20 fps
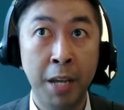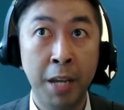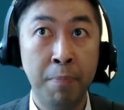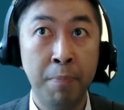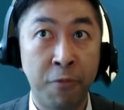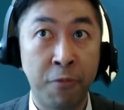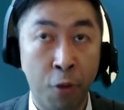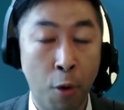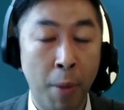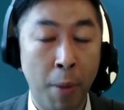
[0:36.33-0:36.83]

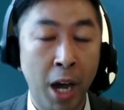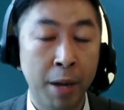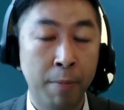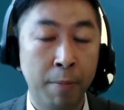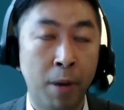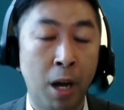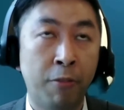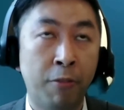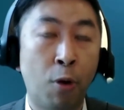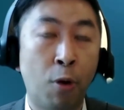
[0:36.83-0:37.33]
for my
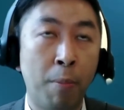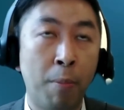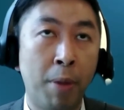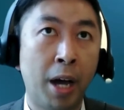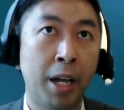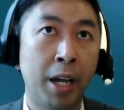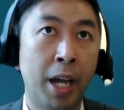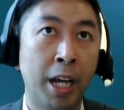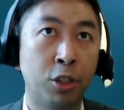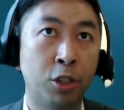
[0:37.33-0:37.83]

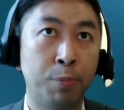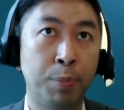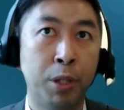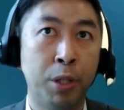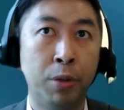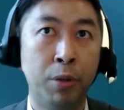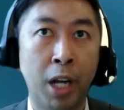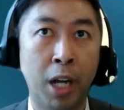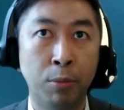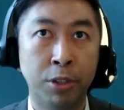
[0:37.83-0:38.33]

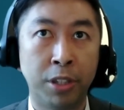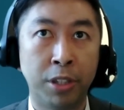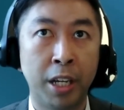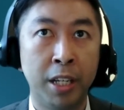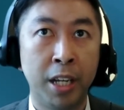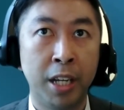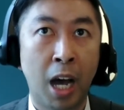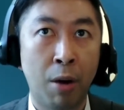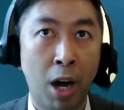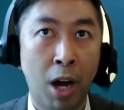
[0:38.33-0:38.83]
experience, I would say
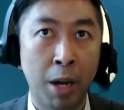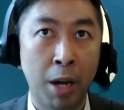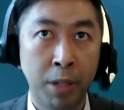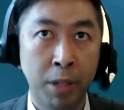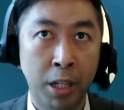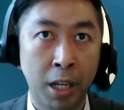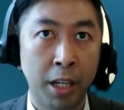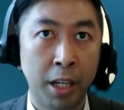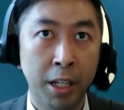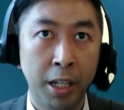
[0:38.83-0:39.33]
now I'm
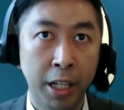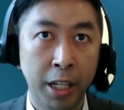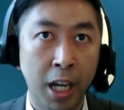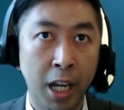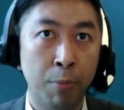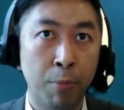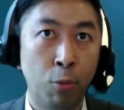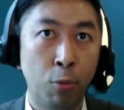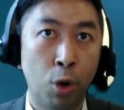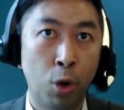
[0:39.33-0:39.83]

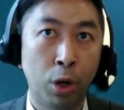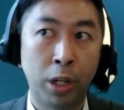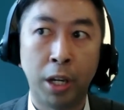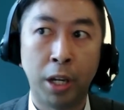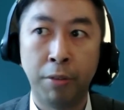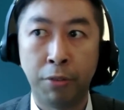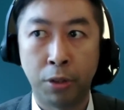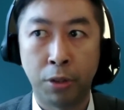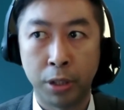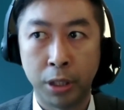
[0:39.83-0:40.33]

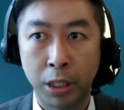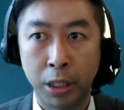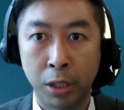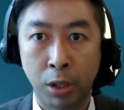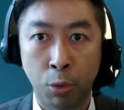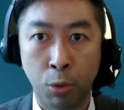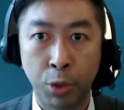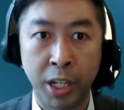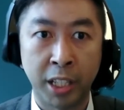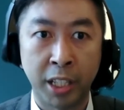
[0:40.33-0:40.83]
working for the
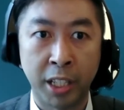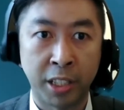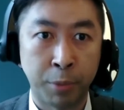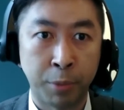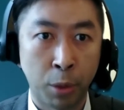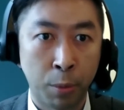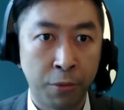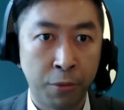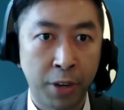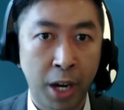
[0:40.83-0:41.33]
green and
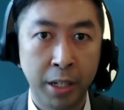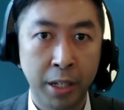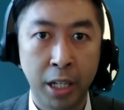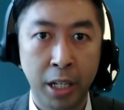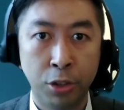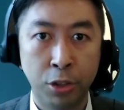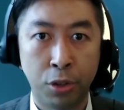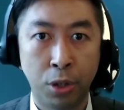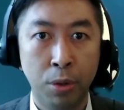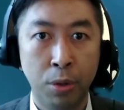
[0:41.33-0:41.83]
sustainable
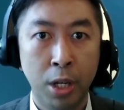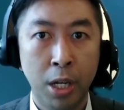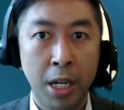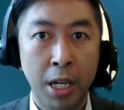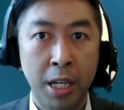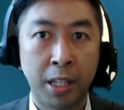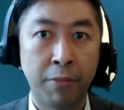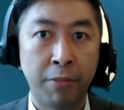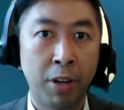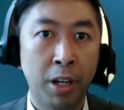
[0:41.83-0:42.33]
finance. So
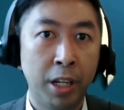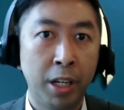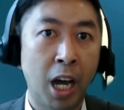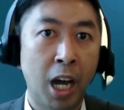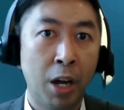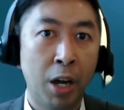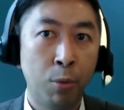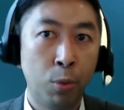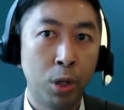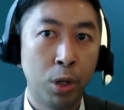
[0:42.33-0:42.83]
definitely
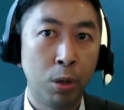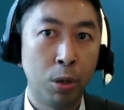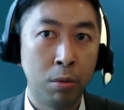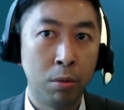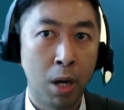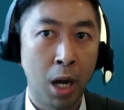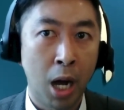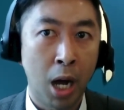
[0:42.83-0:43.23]
I will